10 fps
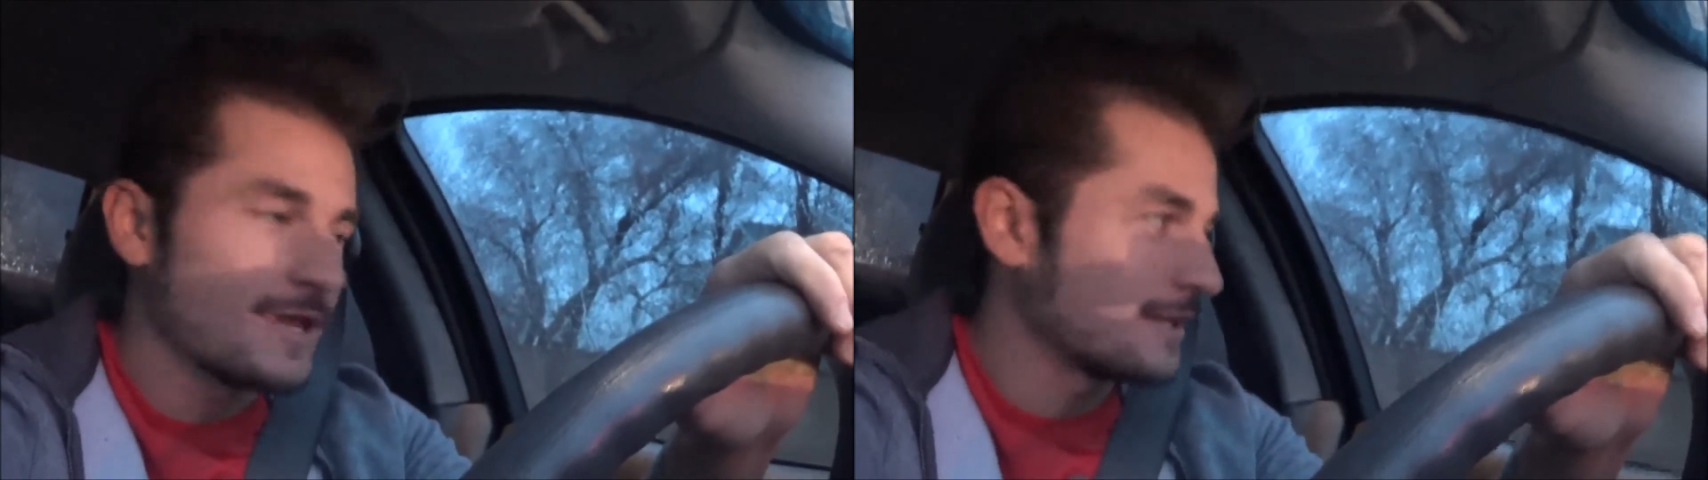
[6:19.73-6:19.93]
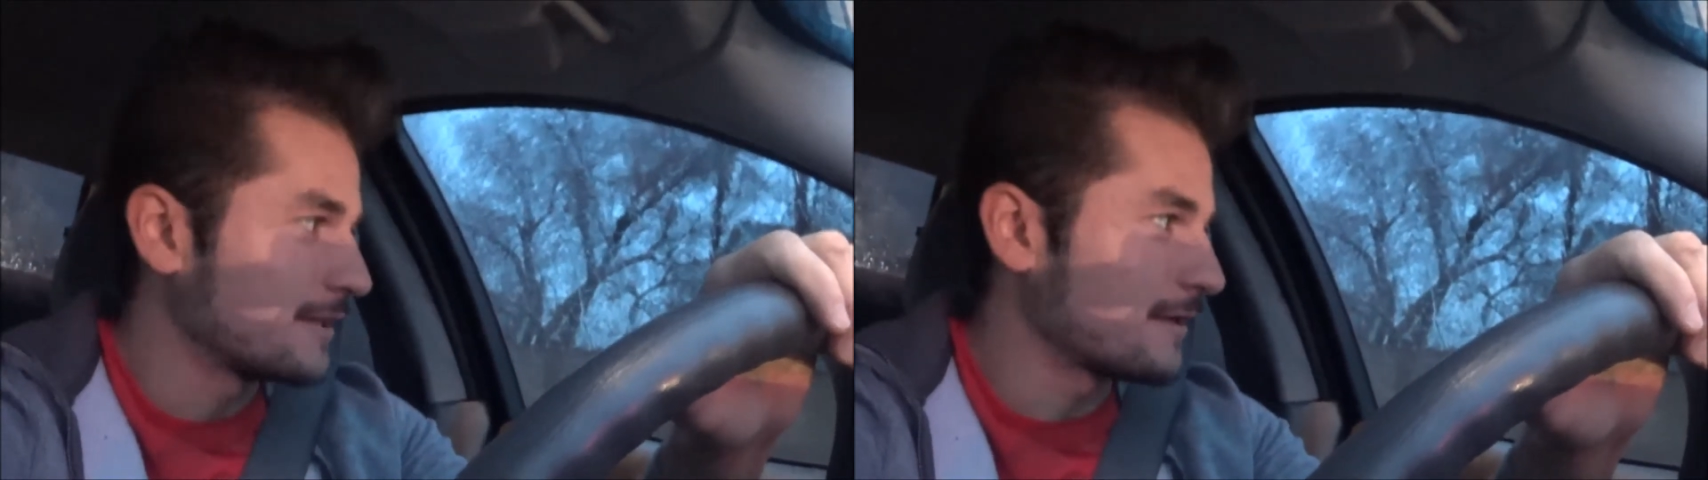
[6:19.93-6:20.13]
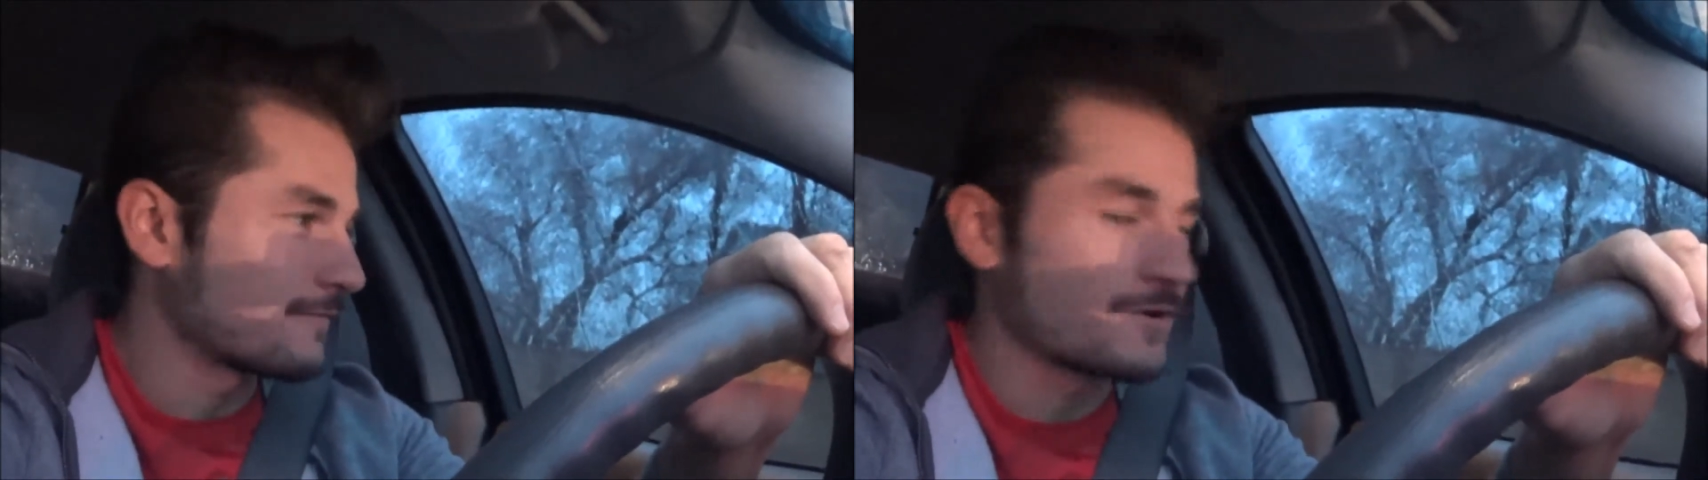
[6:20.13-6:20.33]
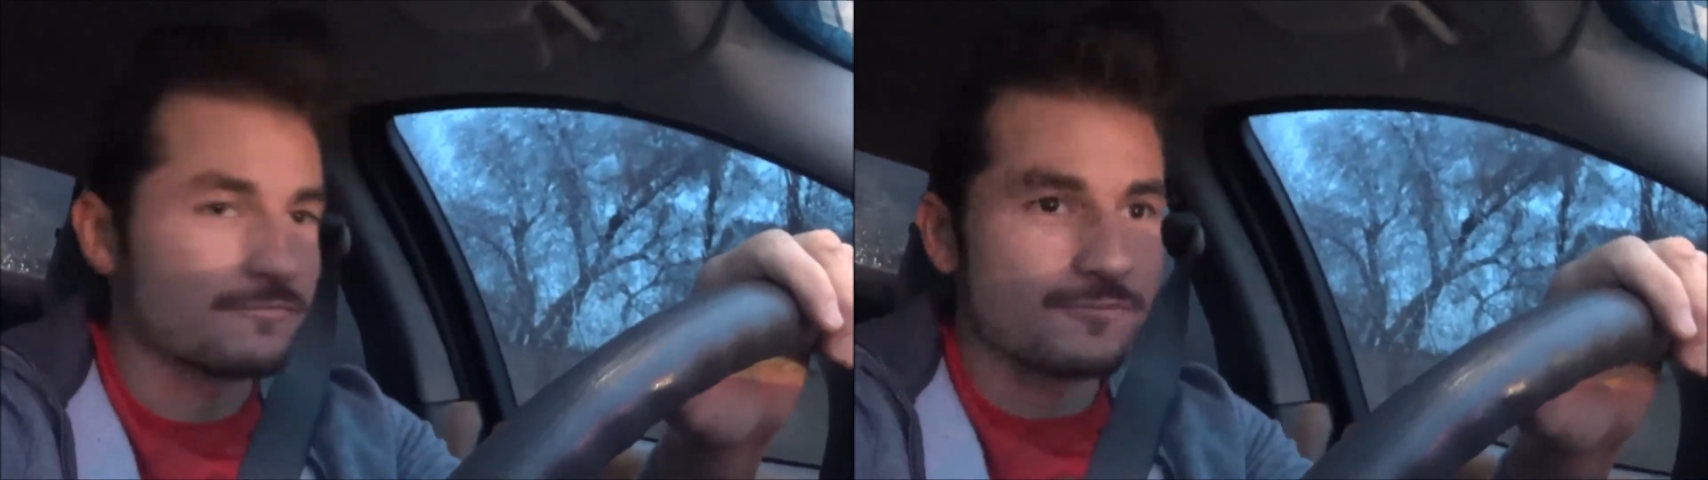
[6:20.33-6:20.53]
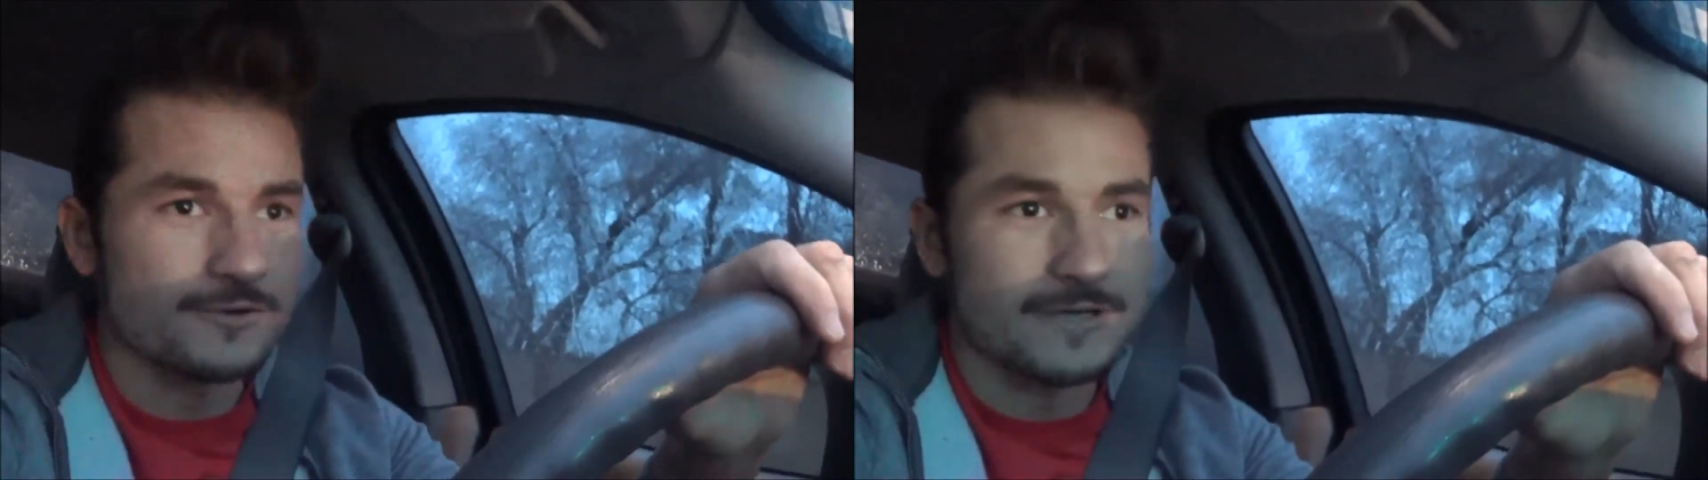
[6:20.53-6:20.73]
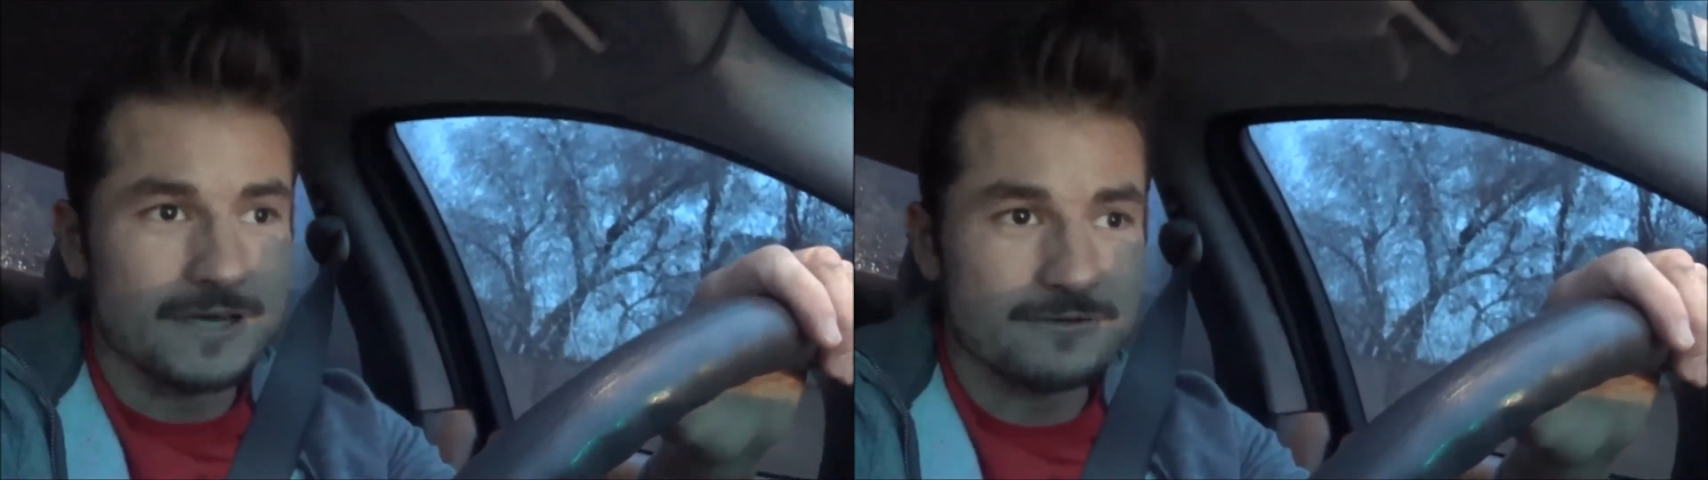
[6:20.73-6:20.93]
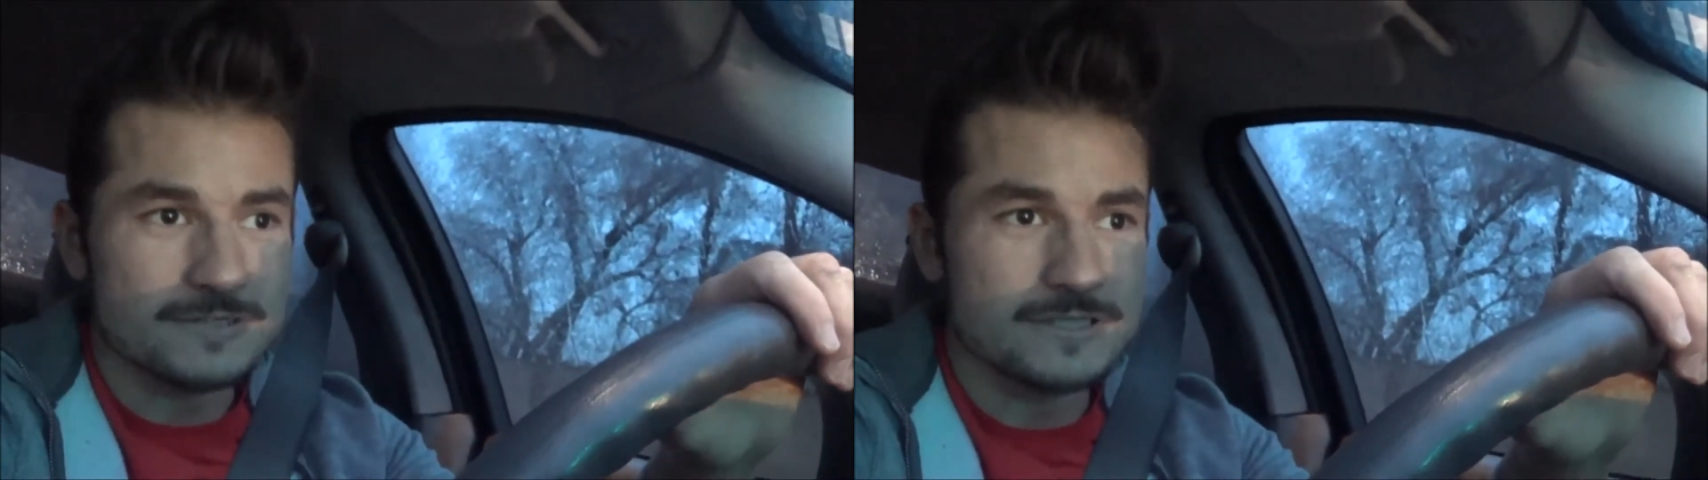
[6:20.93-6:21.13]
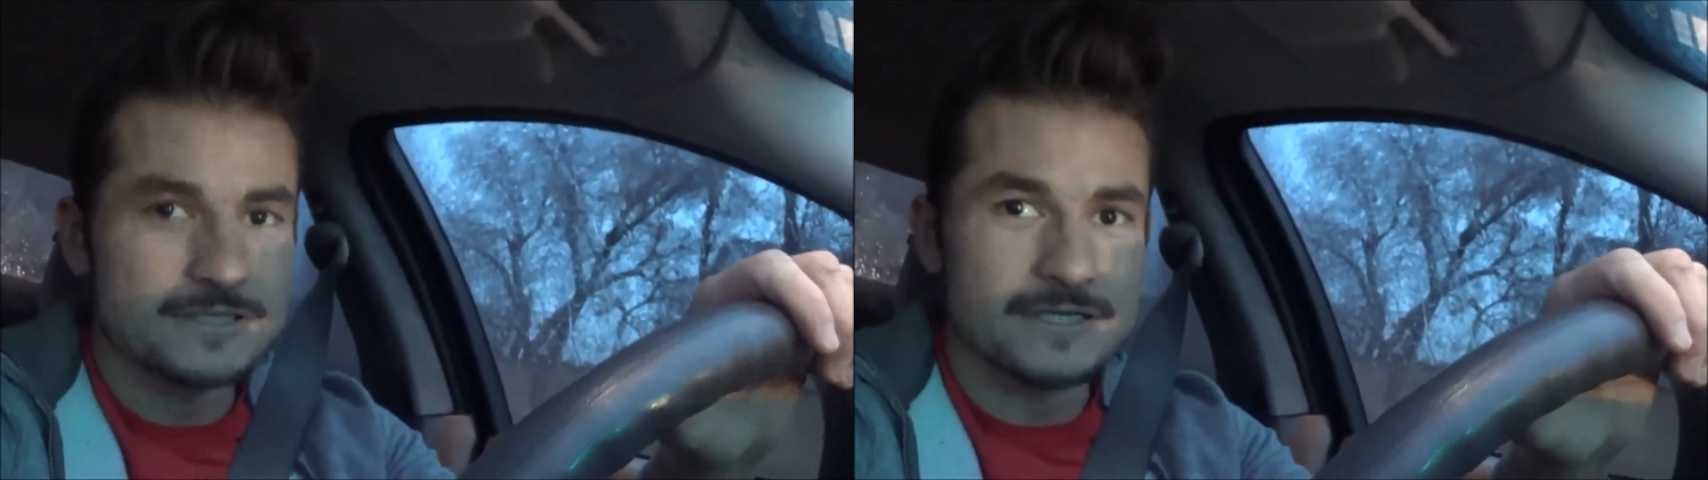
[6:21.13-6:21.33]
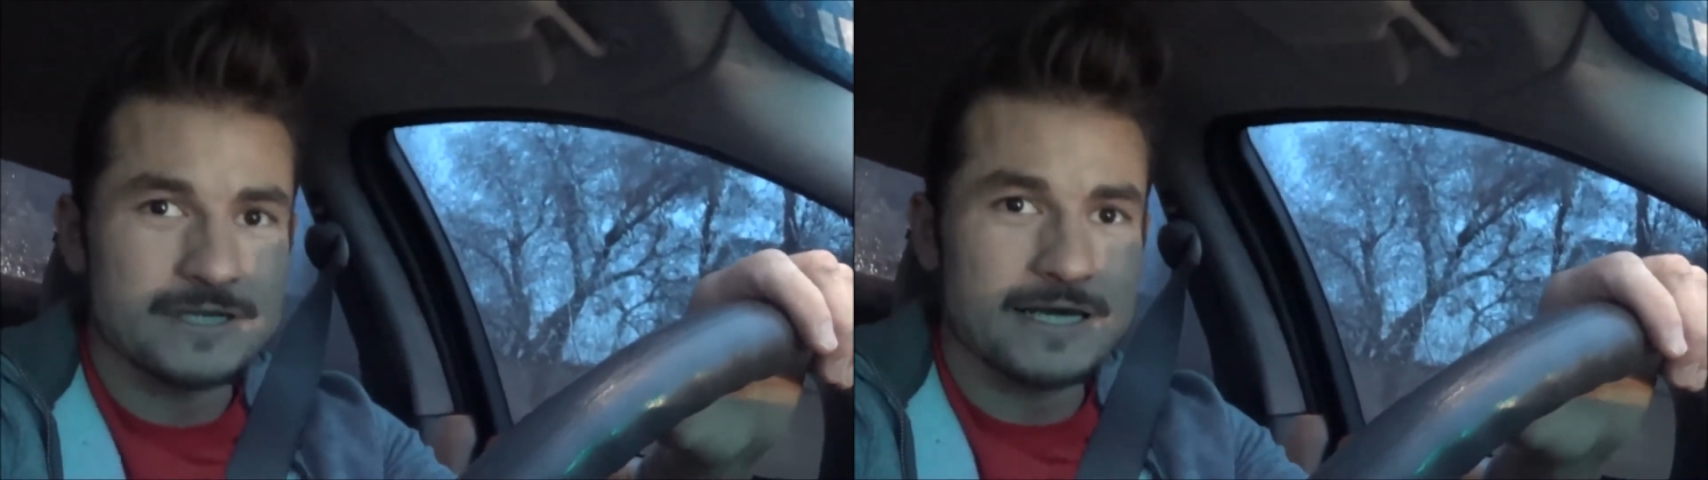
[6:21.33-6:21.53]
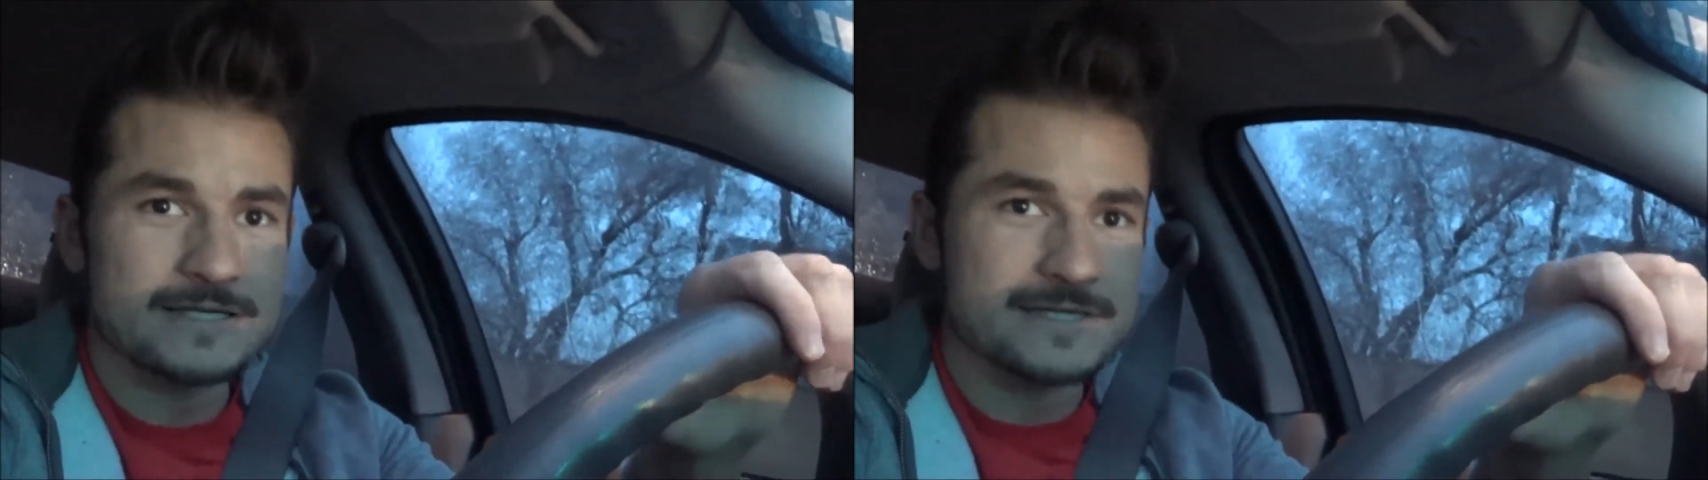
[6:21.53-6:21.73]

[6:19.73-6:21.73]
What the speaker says: And then I'm gonna work out tonight.